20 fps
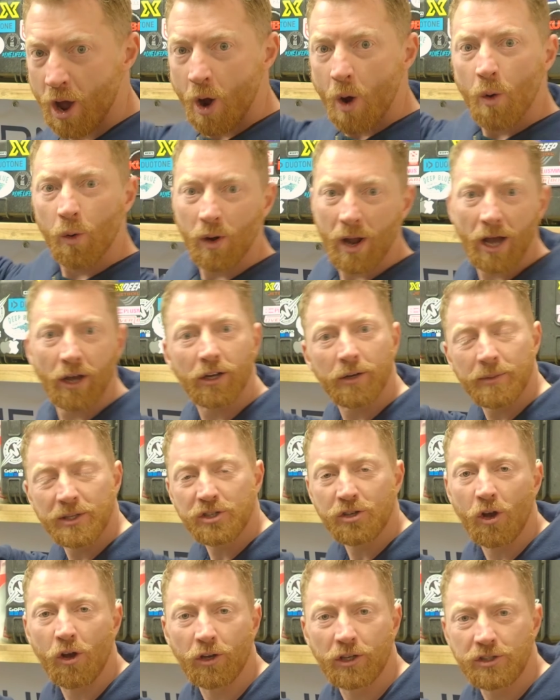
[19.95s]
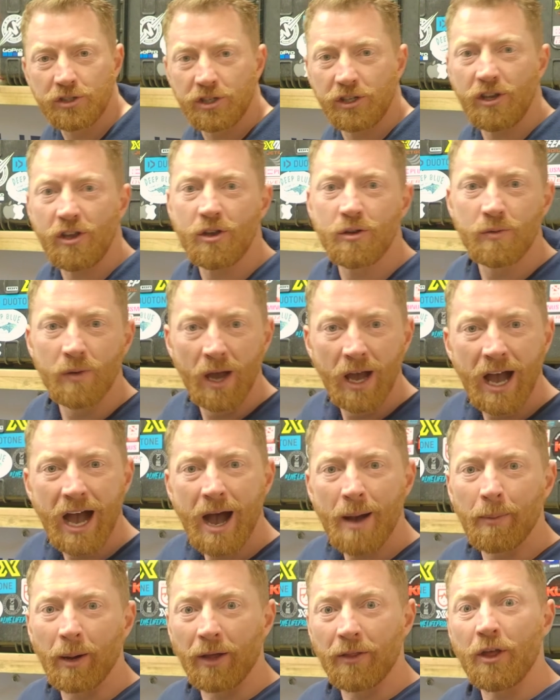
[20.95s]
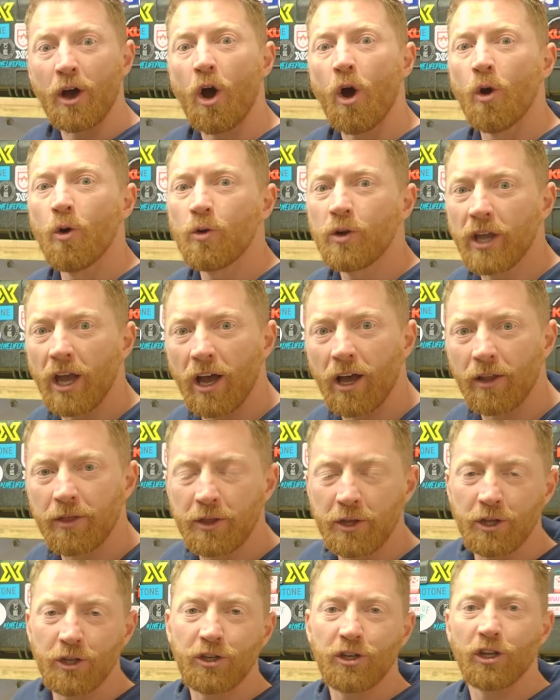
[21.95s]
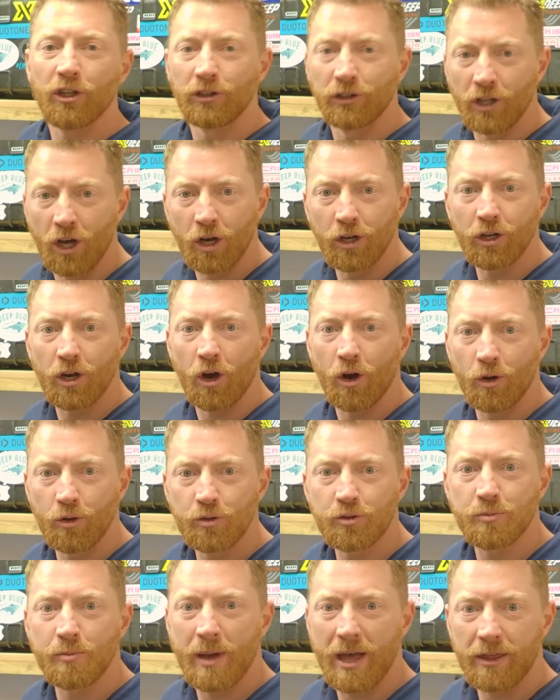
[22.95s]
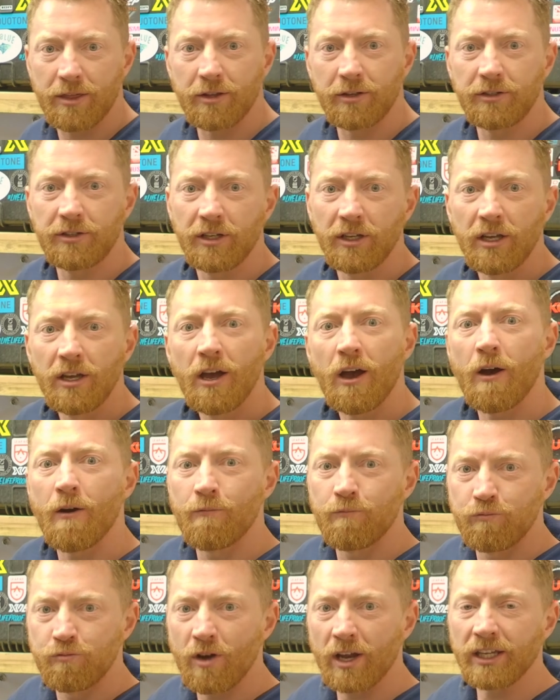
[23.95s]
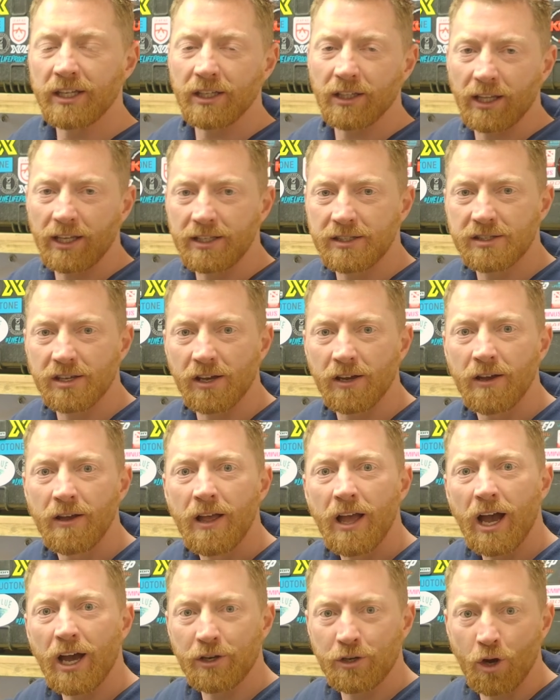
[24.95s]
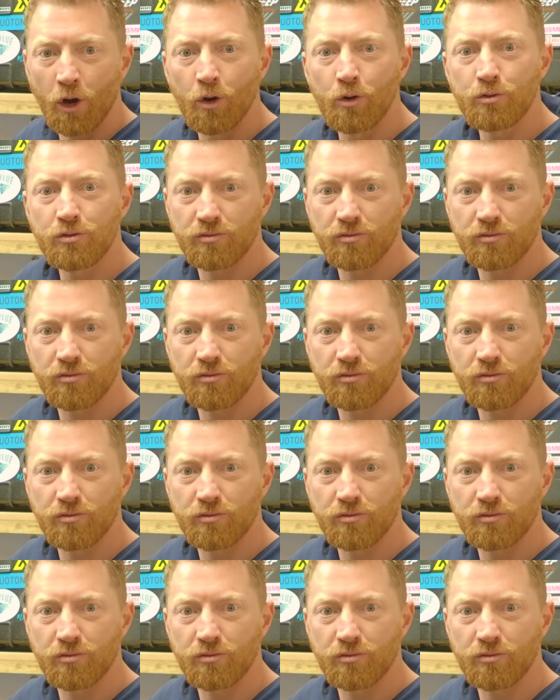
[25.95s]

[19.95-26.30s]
where I'm going to be talking to you about the Hogarthian long hose method of regulator and hose